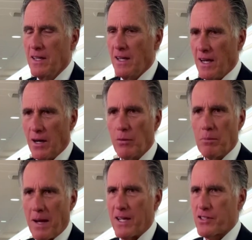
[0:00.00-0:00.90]

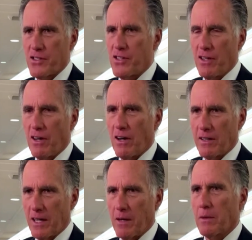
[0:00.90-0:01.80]
requiring 60 votes
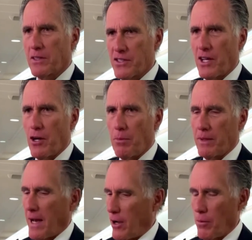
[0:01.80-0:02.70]
out of 100 members
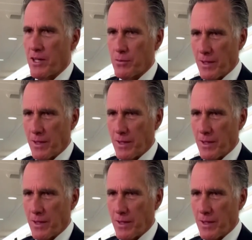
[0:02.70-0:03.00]
for passage,